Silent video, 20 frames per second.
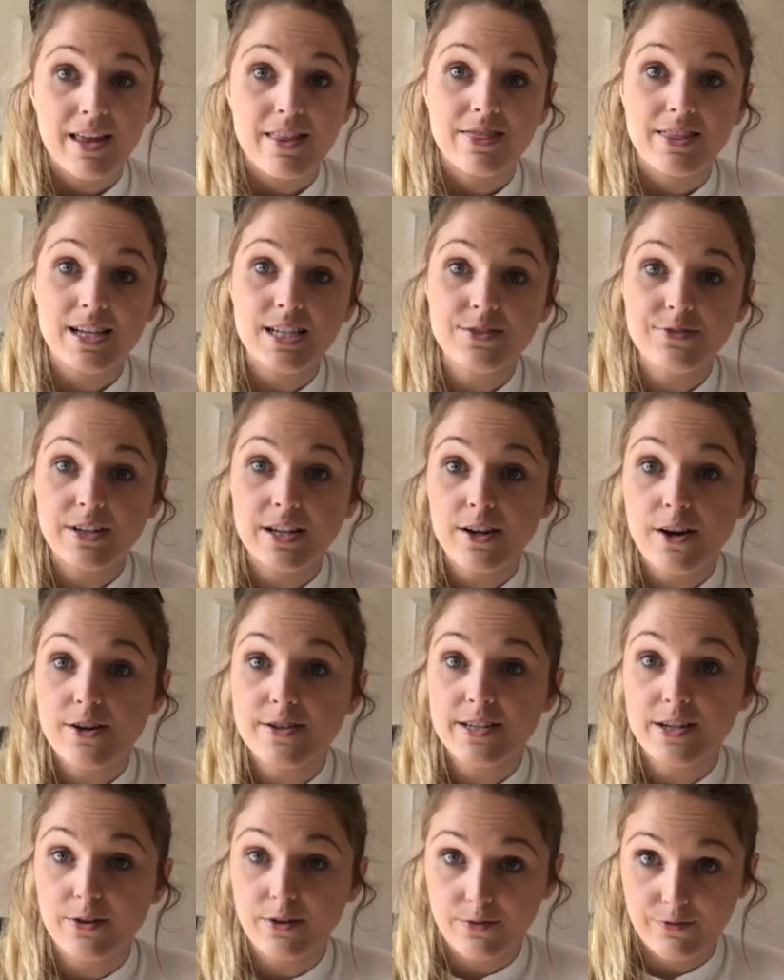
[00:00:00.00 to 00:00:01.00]
These
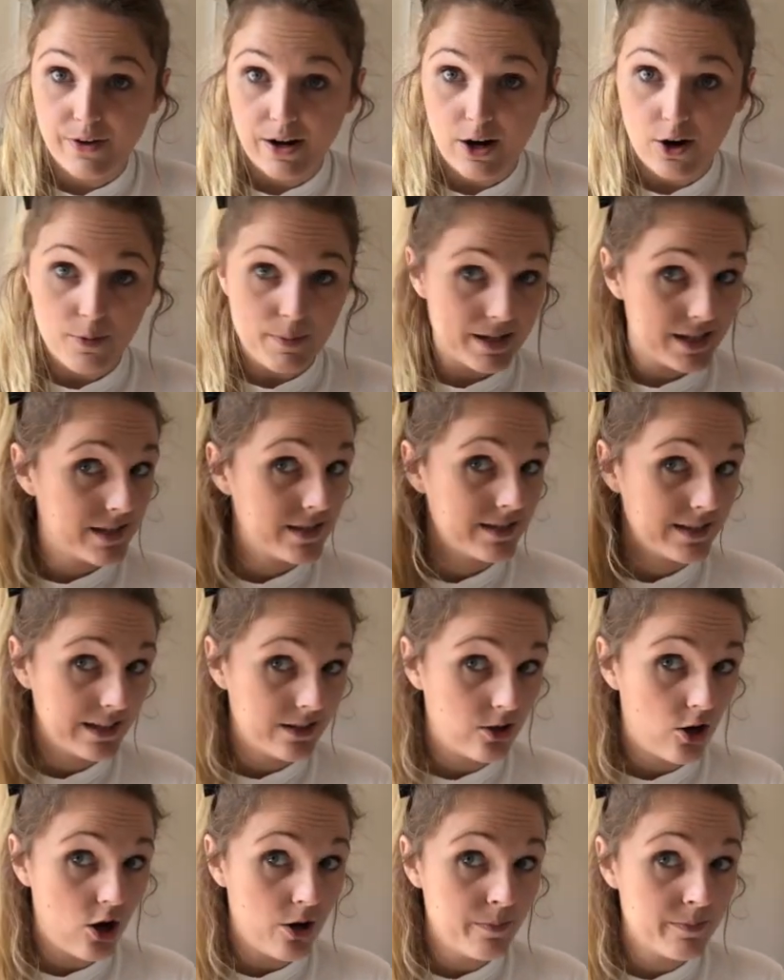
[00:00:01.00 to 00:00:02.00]
videos are invariably
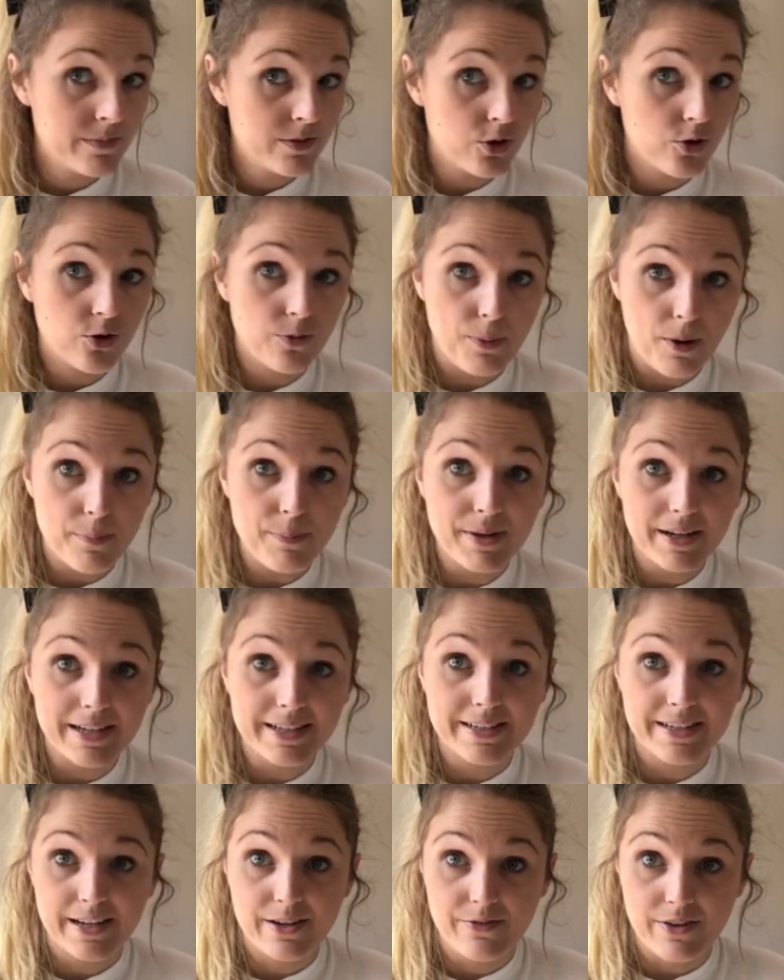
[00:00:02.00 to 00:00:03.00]
sitcoms or popular
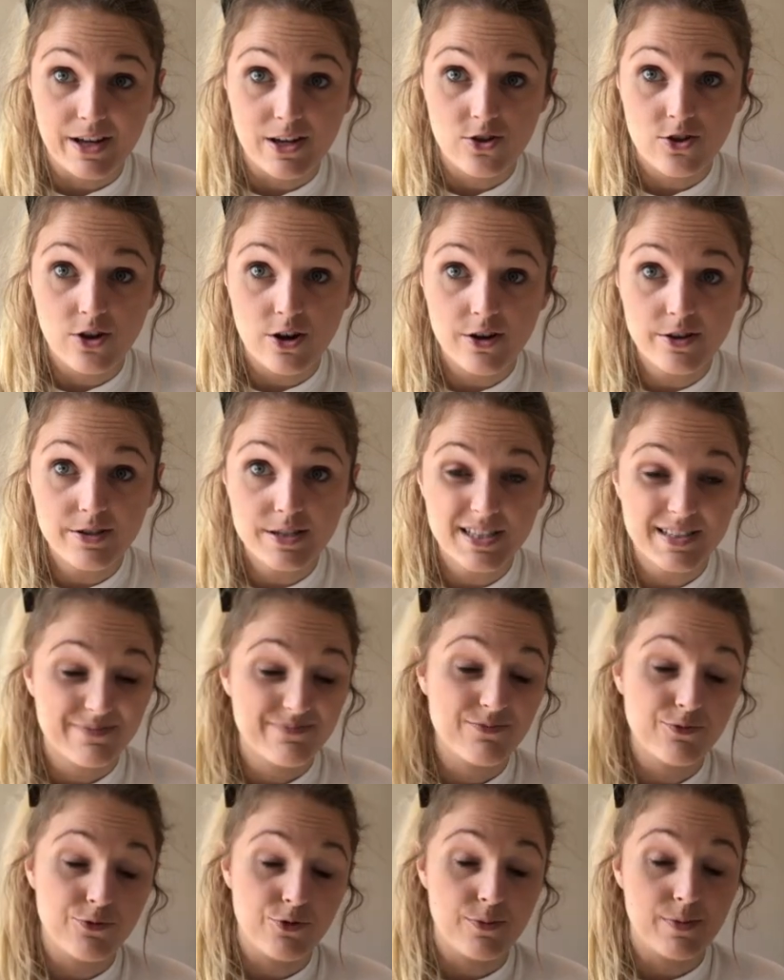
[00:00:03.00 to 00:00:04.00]
TV shows
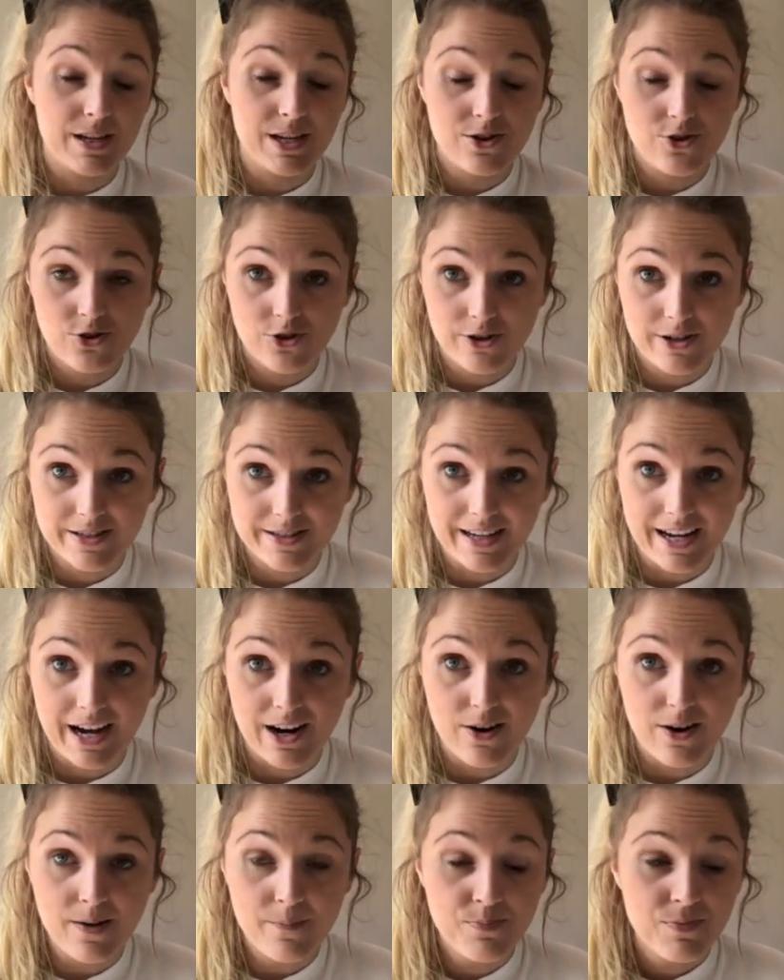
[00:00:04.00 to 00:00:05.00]
from these students'
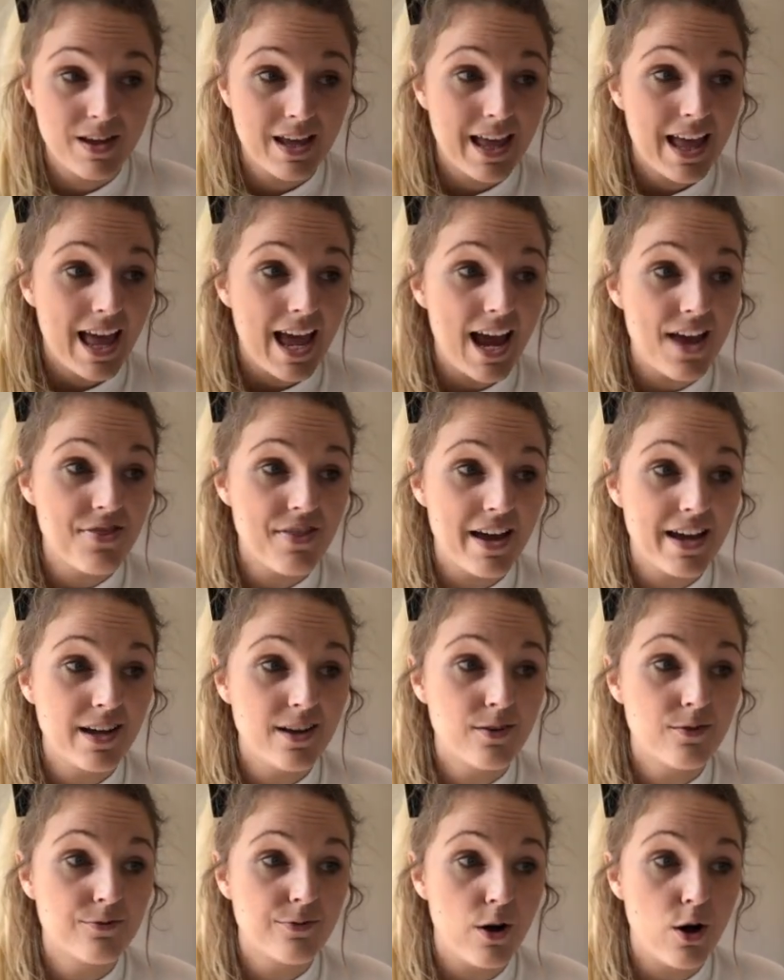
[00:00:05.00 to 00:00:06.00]
era, and they
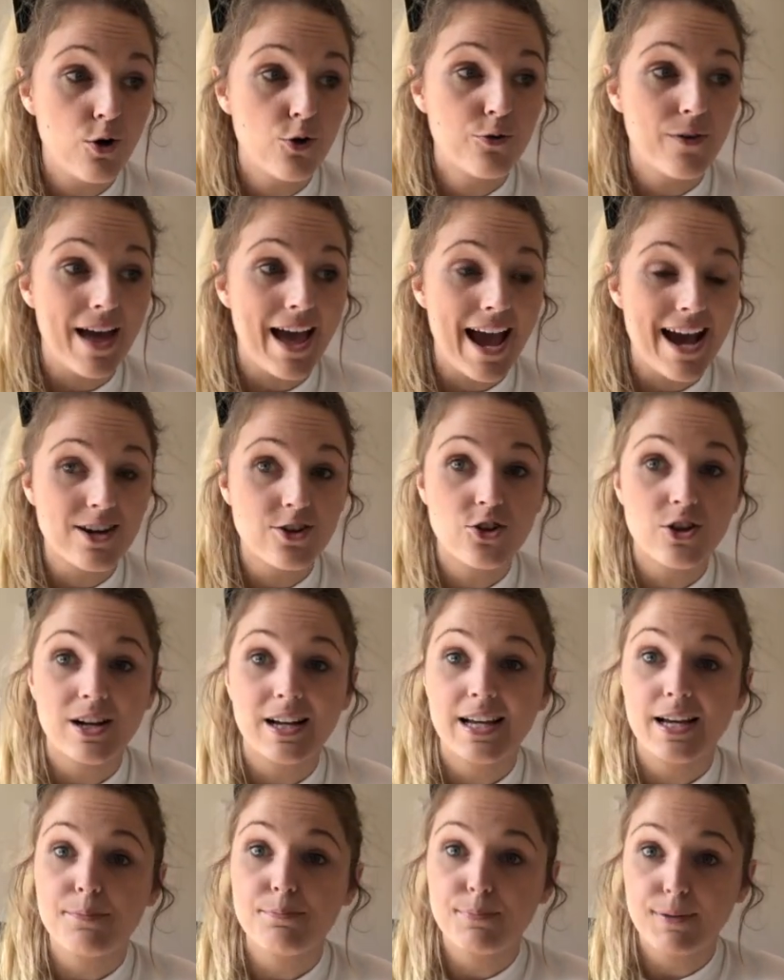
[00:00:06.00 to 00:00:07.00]
involve
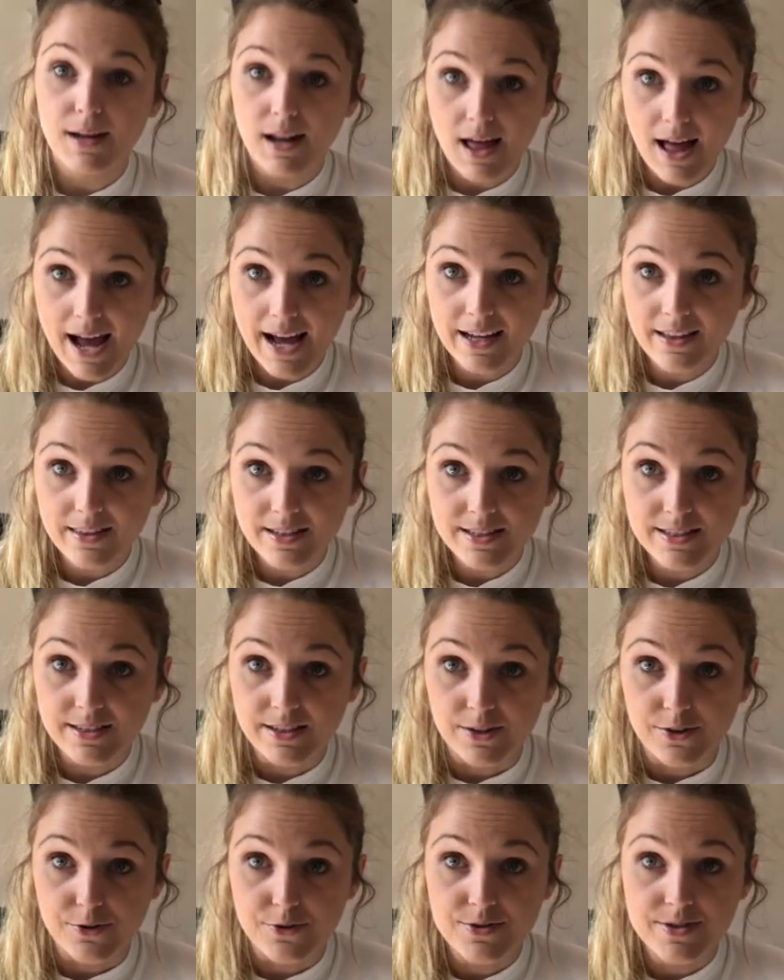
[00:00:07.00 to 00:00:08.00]
actually applying the
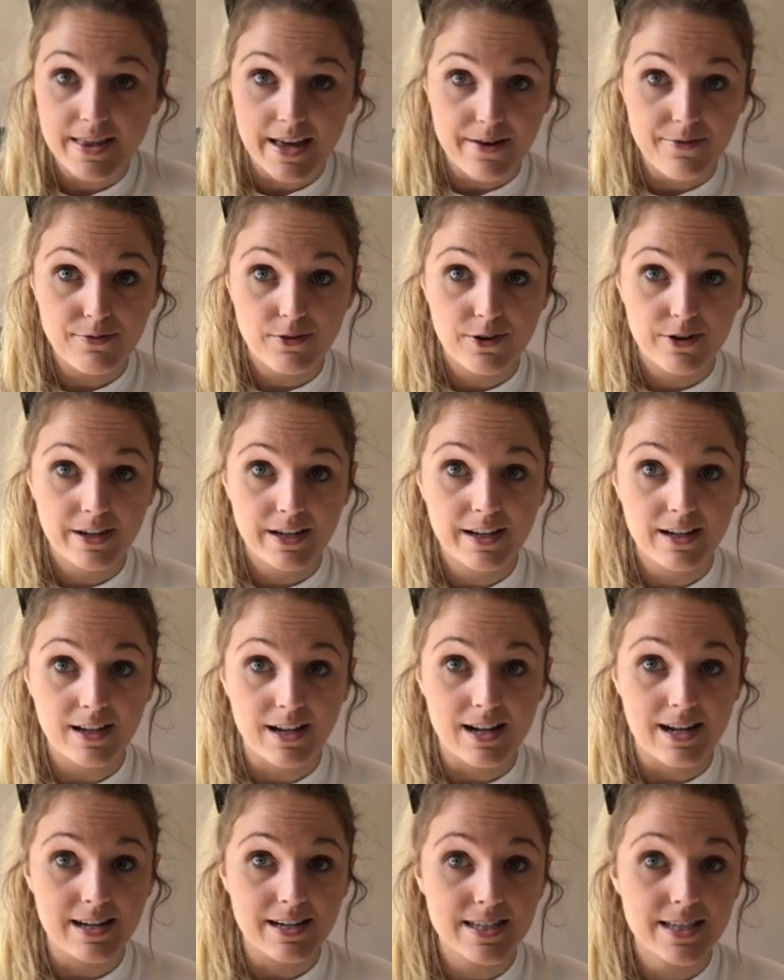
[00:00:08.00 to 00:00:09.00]
skills they've learned in
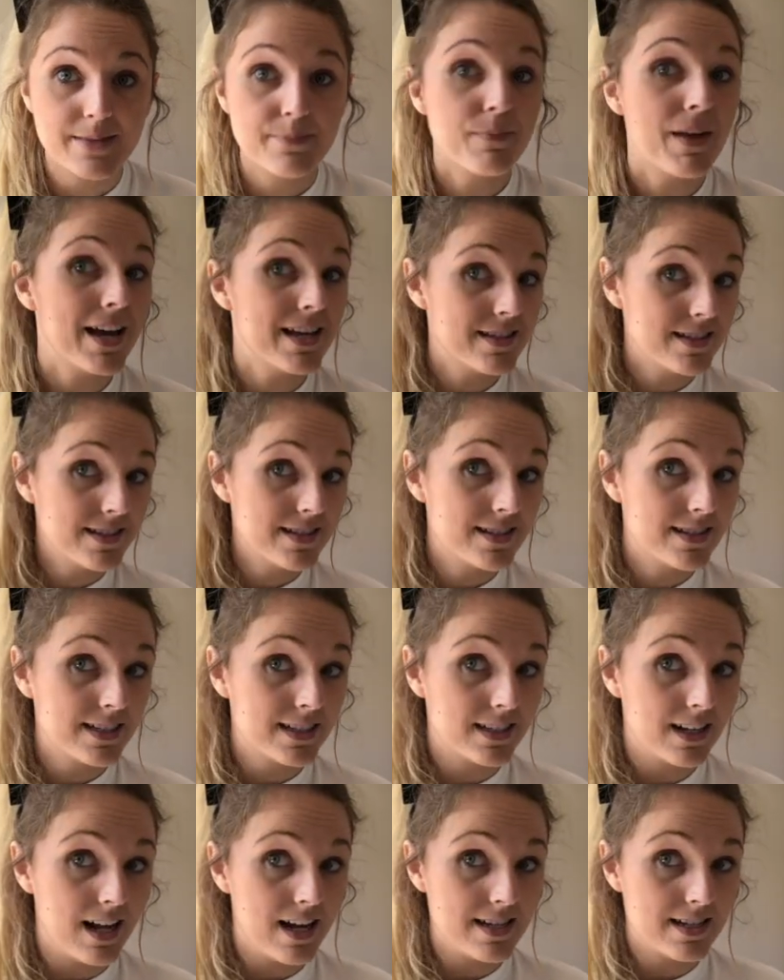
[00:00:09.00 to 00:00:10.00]
class, as this is a
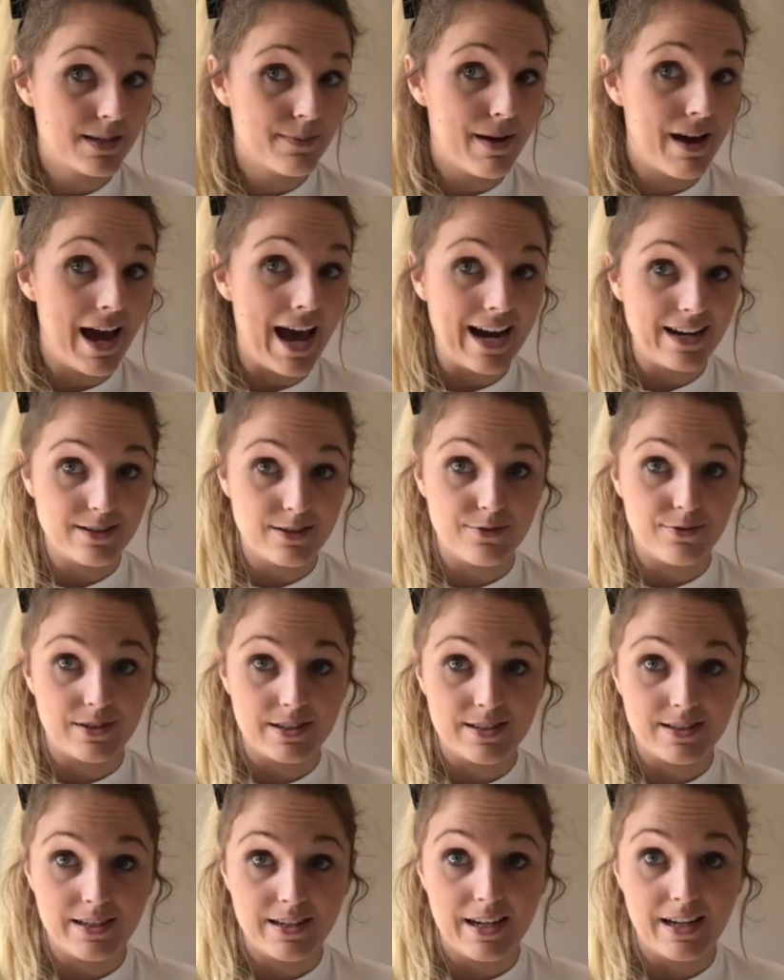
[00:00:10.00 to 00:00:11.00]
class about active
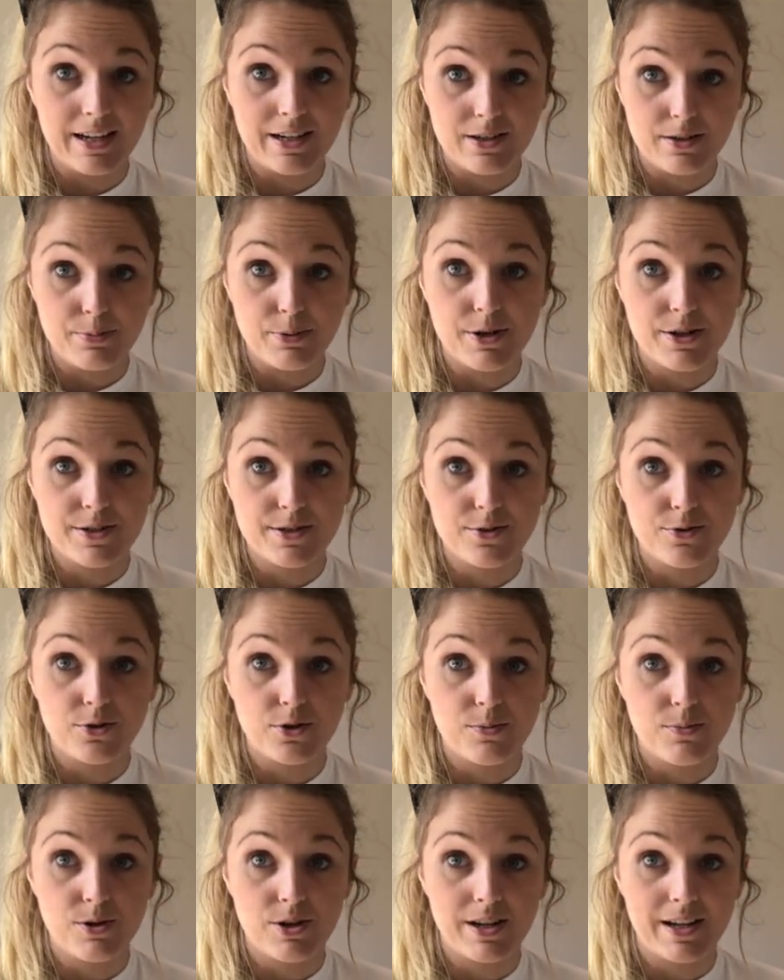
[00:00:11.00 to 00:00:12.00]
listening and interpersonal
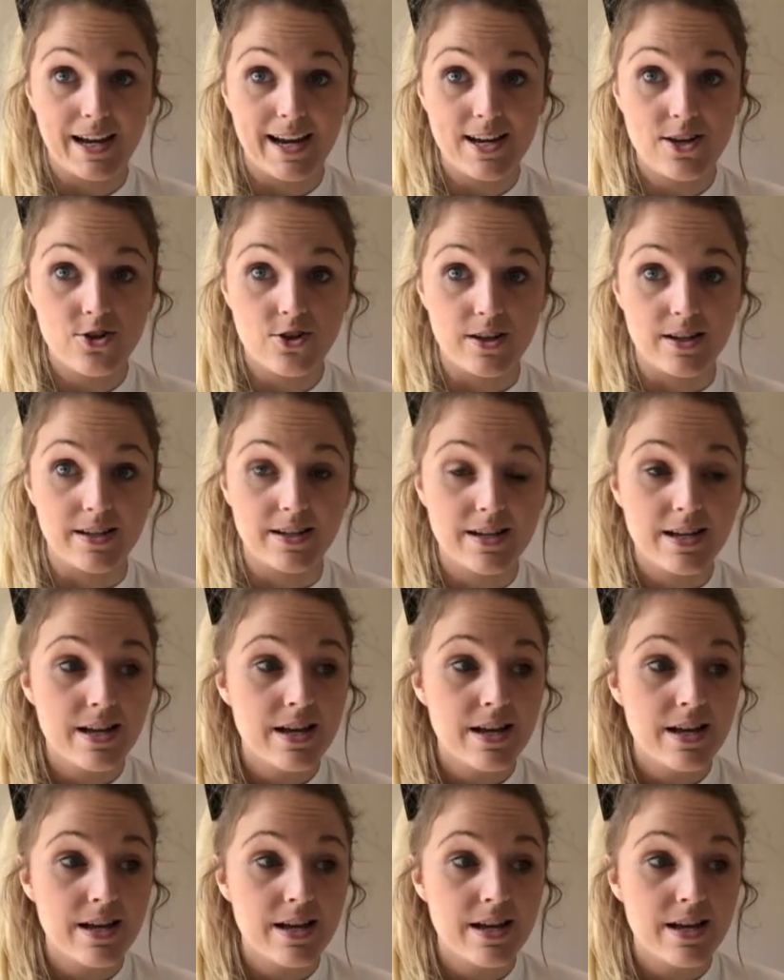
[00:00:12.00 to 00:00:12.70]
communication.